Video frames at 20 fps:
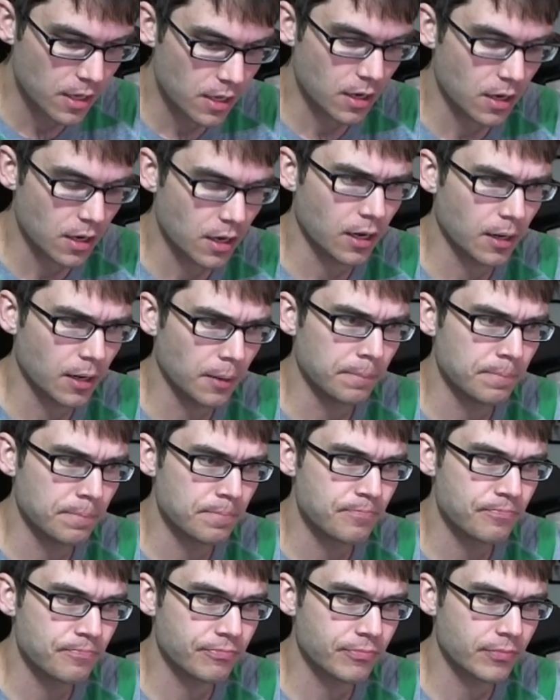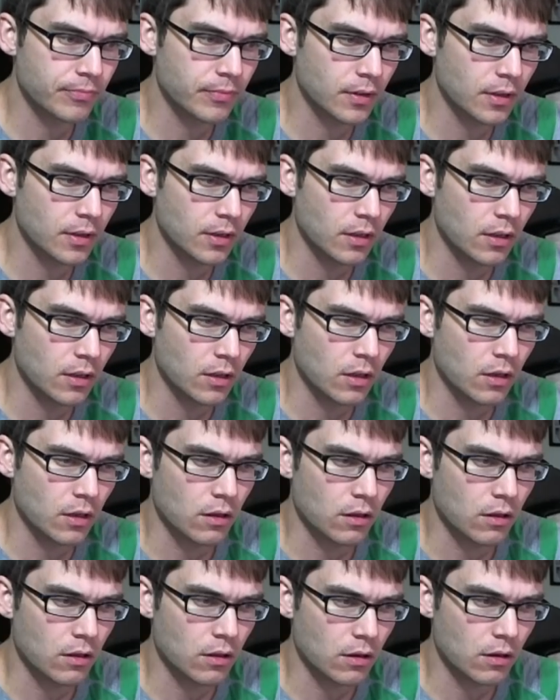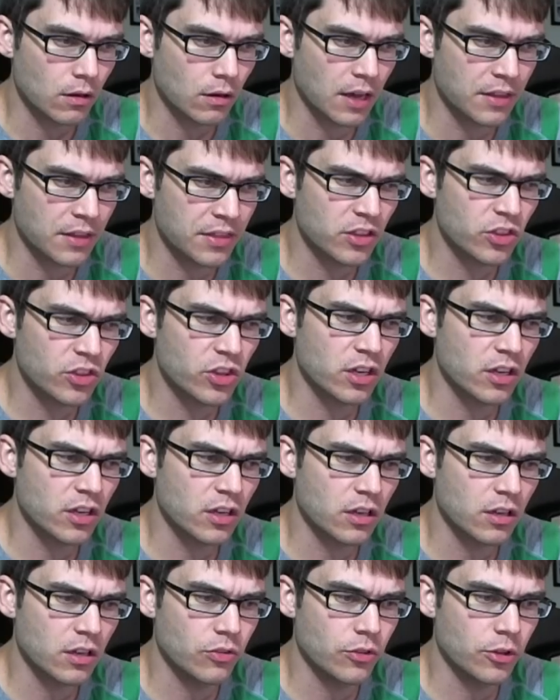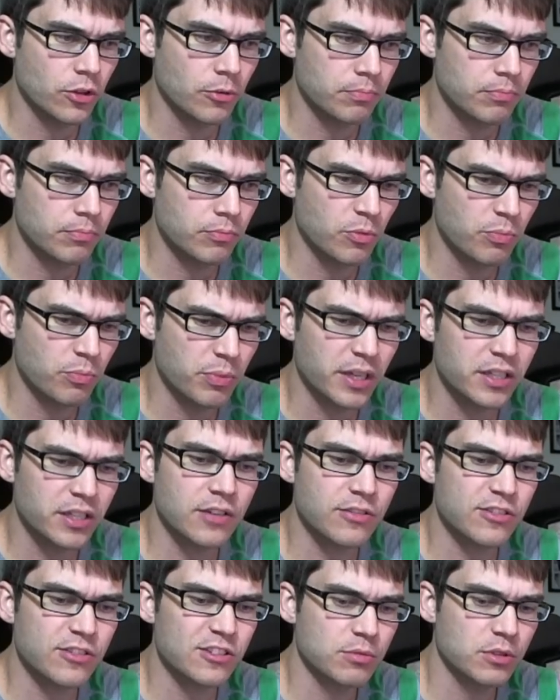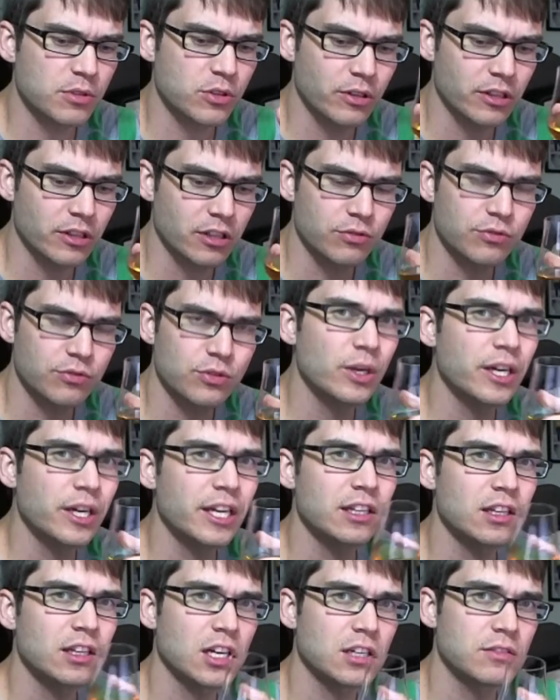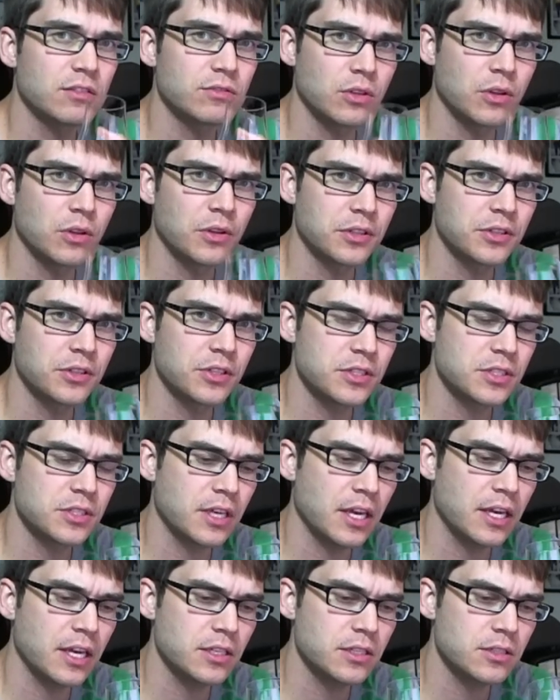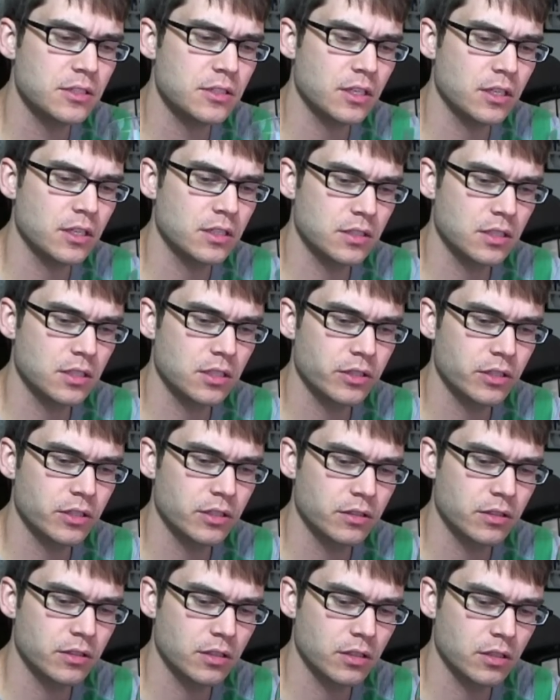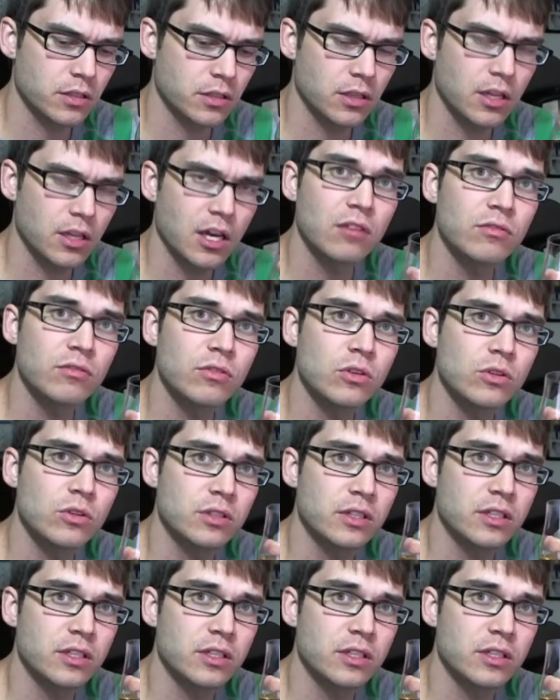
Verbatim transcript: Um, I think the, the the big difference between Laphroaig and Lagavulin in this case is that the, the Lagavulin